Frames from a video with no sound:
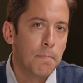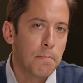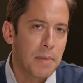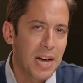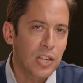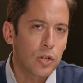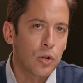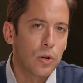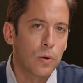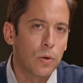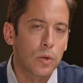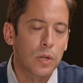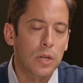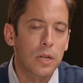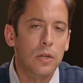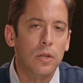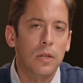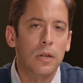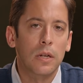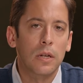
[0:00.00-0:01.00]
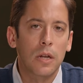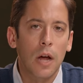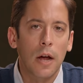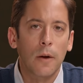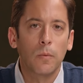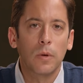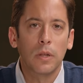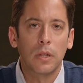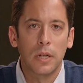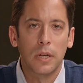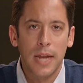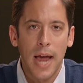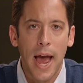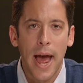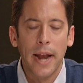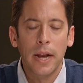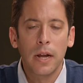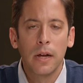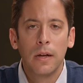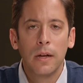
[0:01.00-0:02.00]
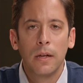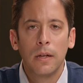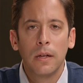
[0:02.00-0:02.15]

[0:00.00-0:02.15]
Best news is that Done with Debt